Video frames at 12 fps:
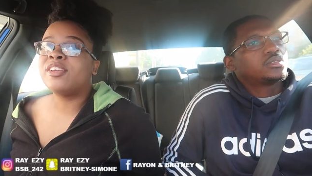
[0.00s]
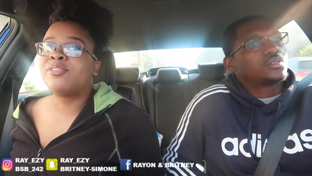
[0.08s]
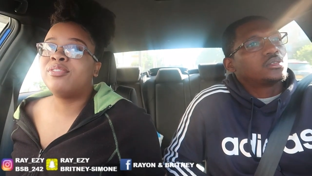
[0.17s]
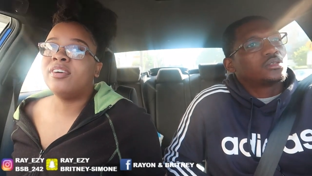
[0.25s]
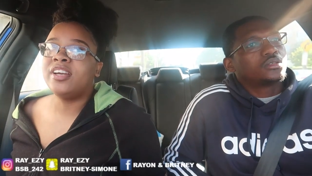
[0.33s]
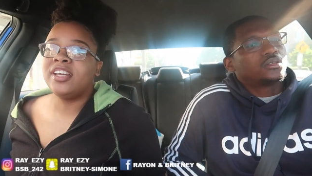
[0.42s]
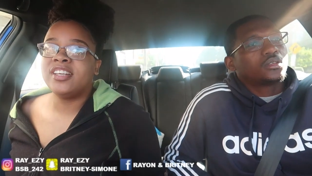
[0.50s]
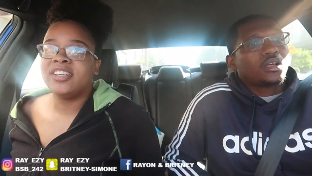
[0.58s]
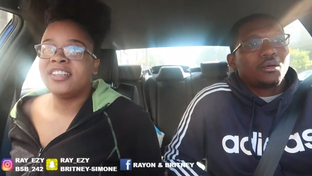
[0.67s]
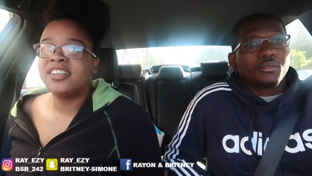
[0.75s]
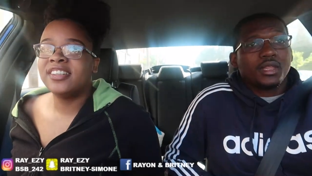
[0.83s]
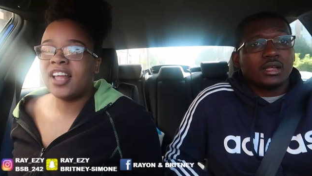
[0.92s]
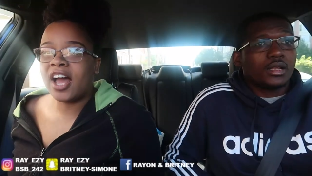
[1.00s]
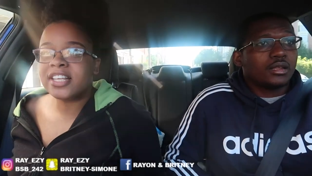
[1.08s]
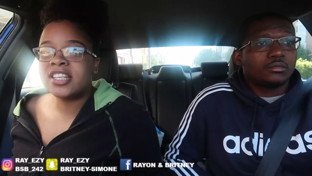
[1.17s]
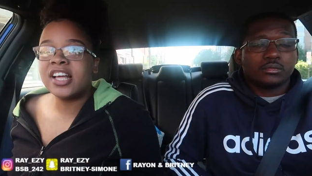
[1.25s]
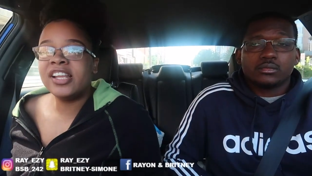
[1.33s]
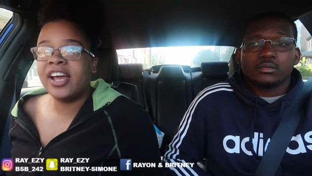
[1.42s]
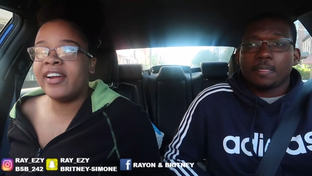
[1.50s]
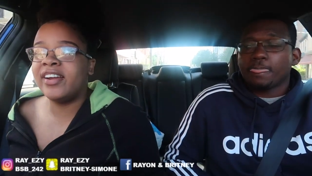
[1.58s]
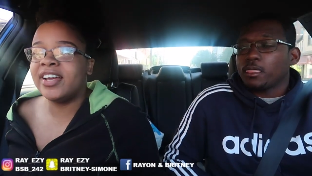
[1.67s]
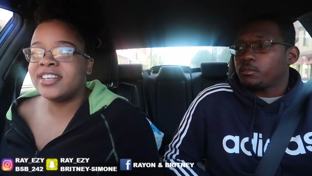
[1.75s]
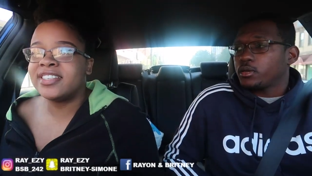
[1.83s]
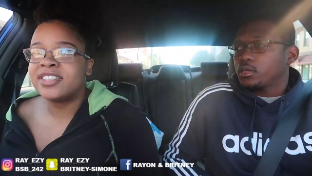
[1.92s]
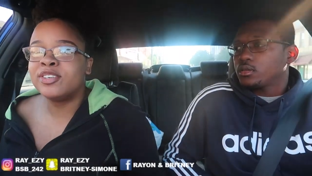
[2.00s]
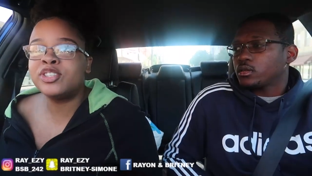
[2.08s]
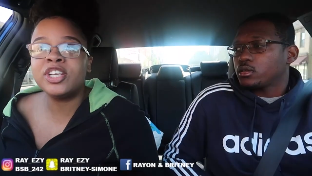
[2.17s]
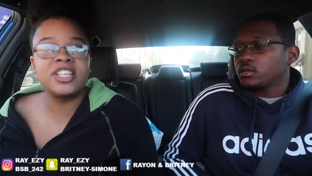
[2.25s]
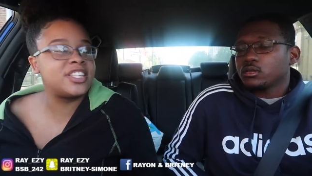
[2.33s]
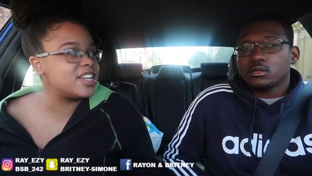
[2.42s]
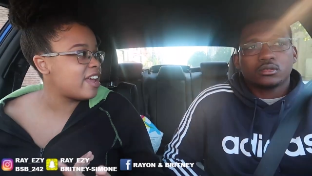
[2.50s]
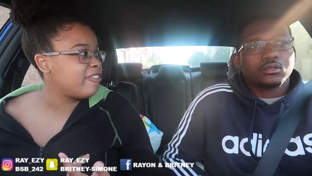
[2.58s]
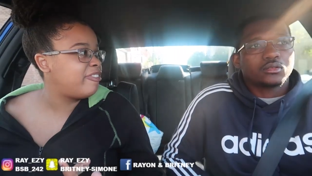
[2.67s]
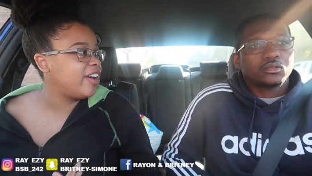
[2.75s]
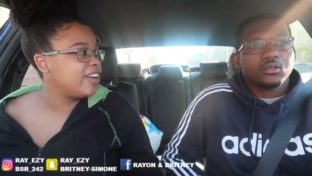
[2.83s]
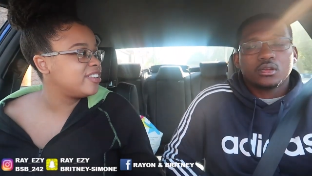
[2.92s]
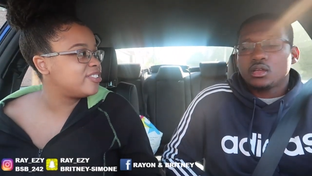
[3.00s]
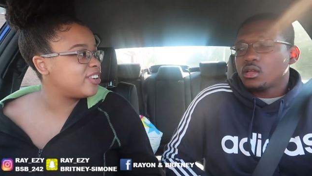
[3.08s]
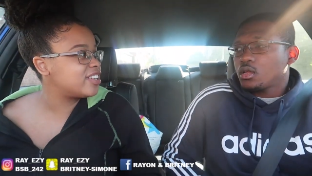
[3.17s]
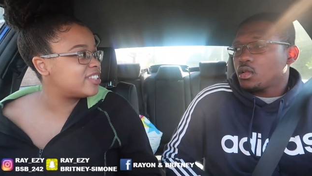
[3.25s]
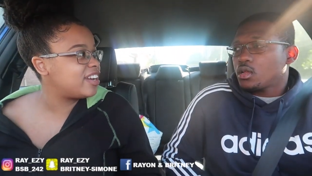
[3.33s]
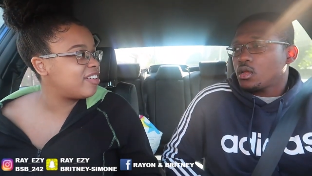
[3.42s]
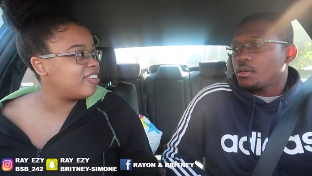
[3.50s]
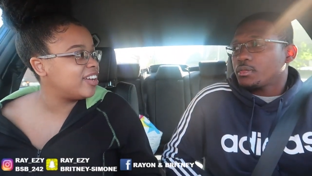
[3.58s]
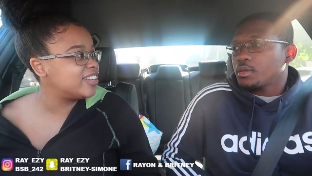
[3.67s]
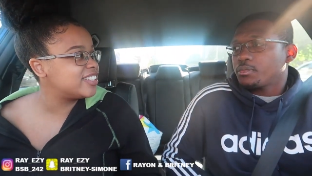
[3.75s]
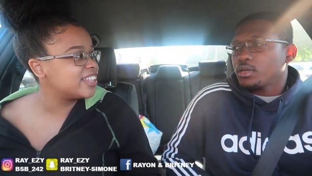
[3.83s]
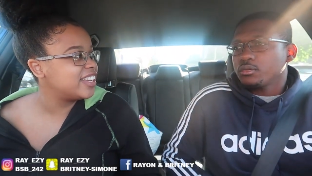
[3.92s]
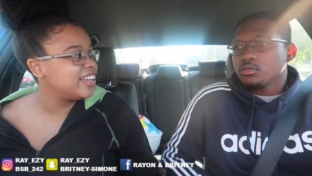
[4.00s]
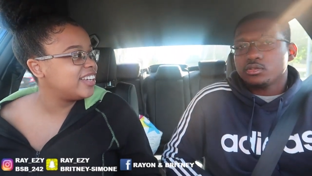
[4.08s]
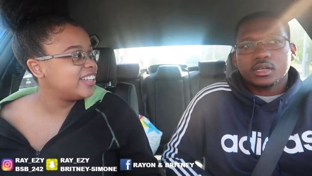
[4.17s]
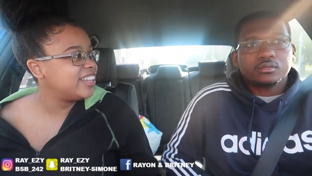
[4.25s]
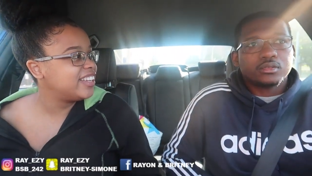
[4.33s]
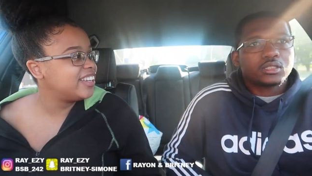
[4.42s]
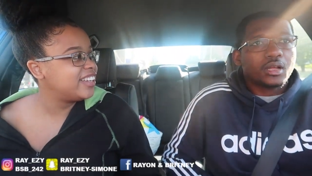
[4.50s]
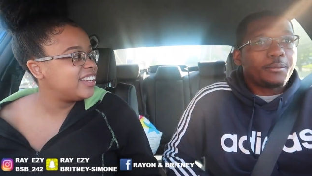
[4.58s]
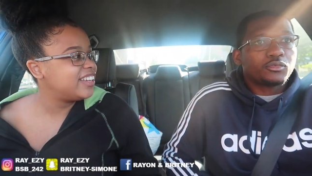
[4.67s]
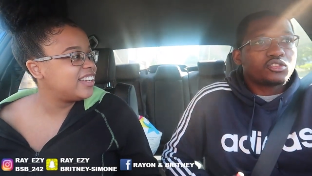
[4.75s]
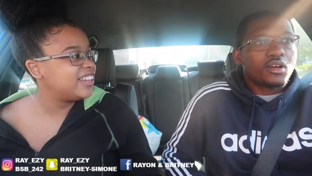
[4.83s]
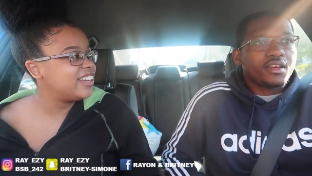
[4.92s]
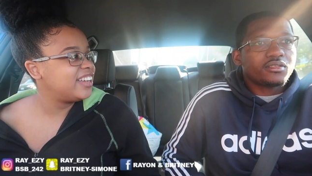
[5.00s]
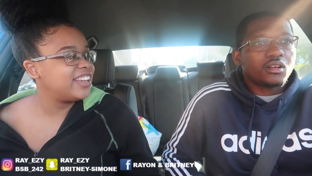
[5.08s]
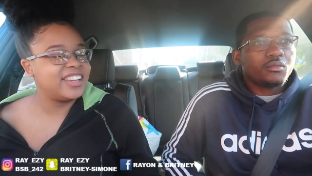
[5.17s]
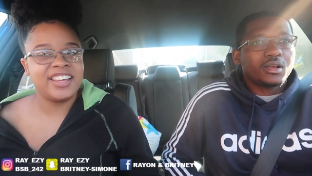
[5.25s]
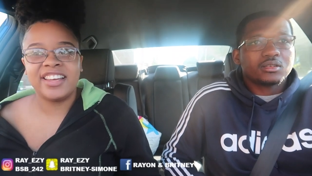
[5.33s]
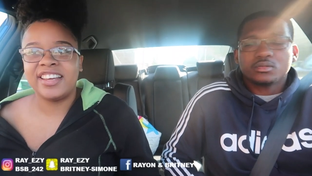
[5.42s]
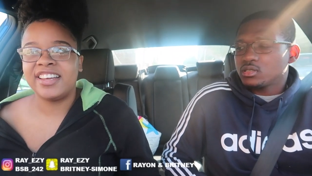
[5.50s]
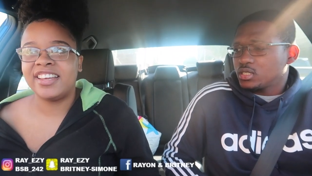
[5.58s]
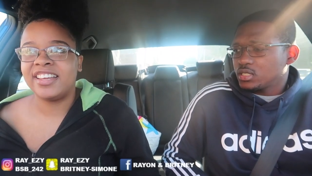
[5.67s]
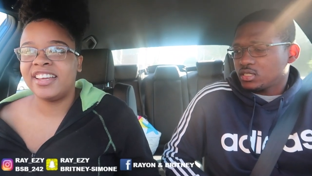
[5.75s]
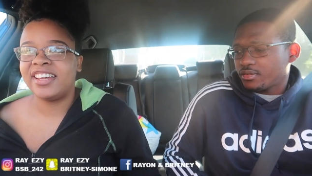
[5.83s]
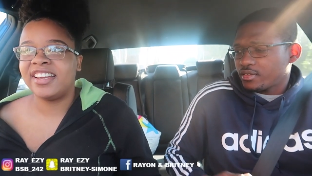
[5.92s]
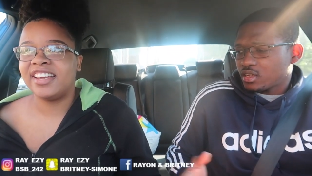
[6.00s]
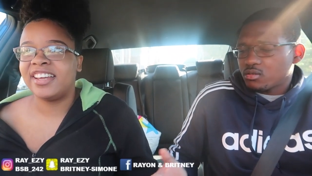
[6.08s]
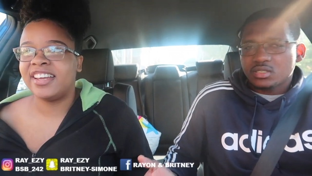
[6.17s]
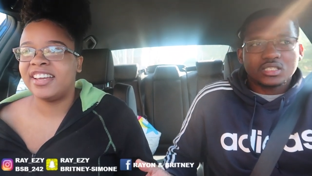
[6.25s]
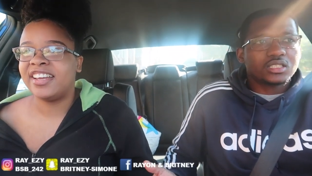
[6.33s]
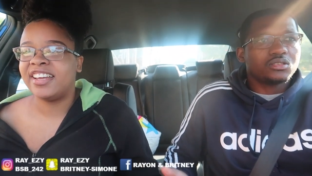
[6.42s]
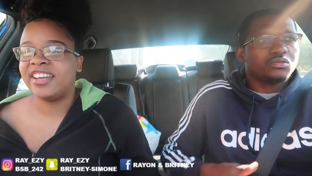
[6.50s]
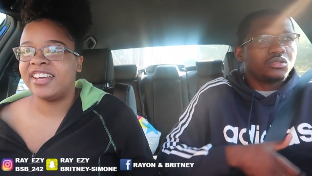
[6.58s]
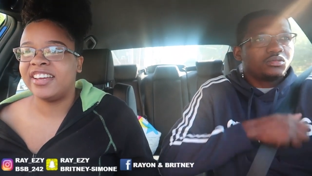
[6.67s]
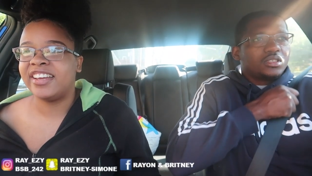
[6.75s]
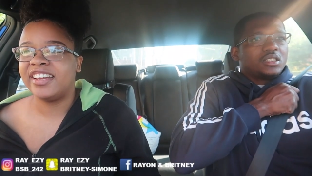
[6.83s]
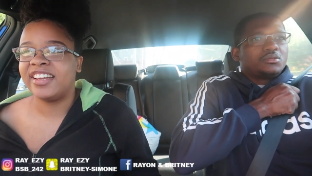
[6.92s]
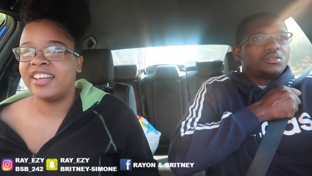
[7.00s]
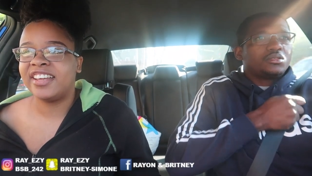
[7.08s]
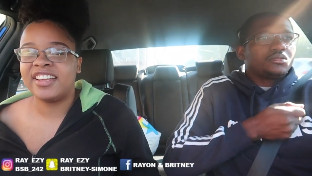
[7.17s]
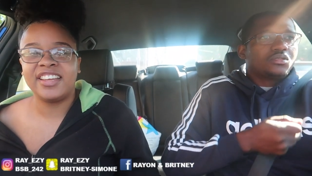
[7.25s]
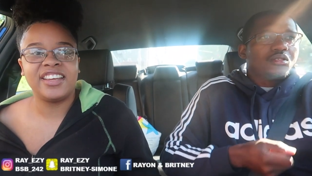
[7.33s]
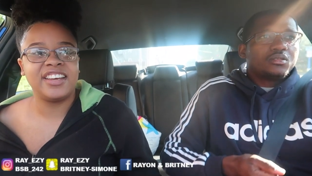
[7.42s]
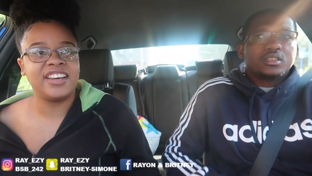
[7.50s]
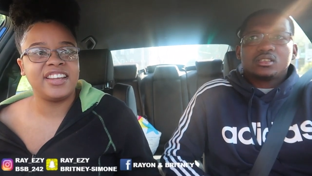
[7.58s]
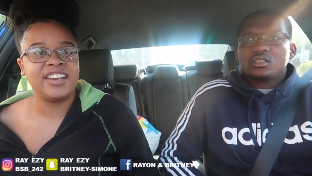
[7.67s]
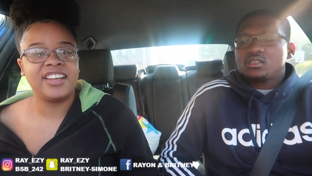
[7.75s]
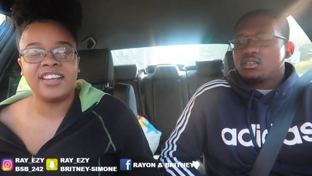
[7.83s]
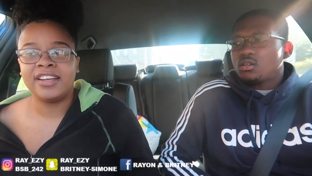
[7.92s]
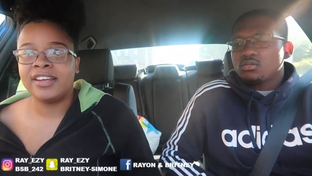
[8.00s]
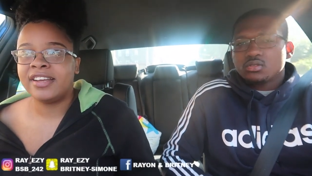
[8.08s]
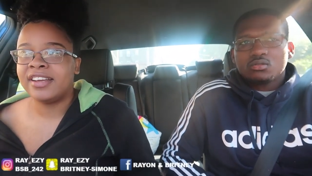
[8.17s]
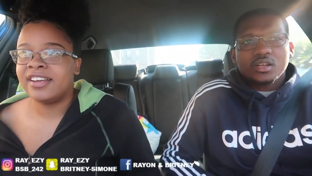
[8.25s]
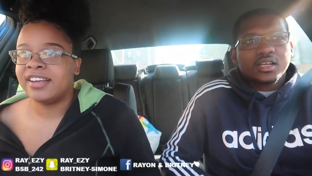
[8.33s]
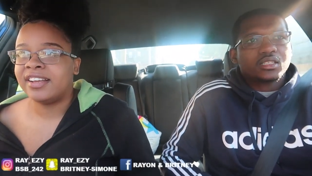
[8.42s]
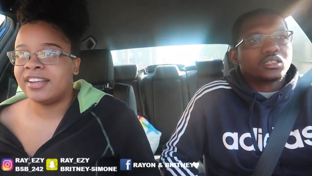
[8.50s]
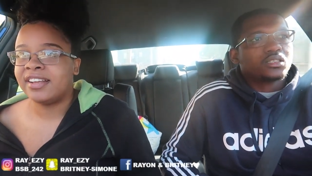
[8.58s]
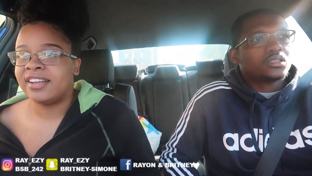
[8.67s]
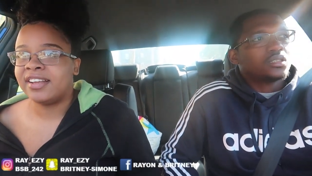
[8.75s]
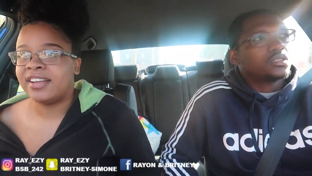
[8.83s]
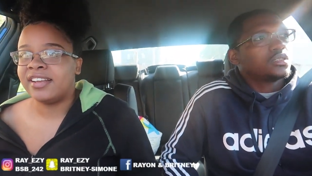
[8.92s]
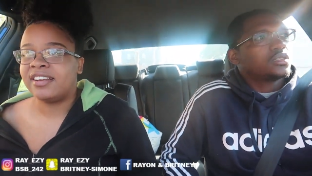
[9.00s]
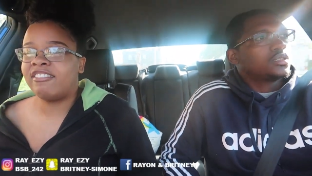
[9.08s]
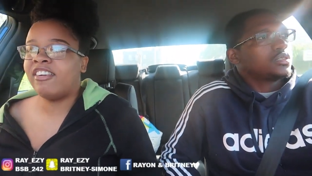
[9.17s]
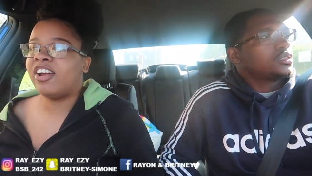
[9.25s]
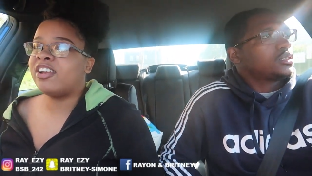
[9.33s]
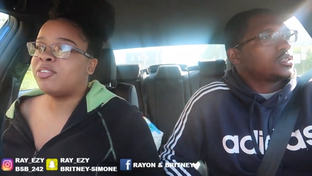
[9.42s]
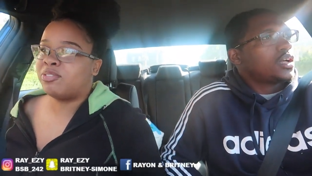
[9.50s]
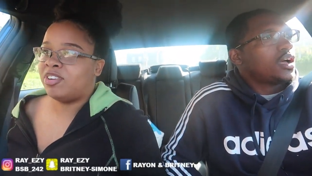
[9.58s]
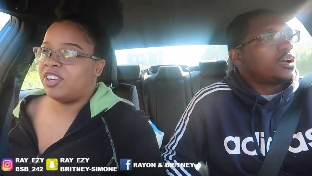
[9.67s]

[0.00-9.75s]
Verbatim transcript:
Speaker 1: that's funny. I'm not, that's hilarious. you should see their face. You didn't see their face. I'm not
Speaker 2: playing with you. I don't want to. See, I'm driving. How am I supposed to see this face? I only see you doing this. What are you doing? Don't do that, son.
Speaker 1: Rihanna, that's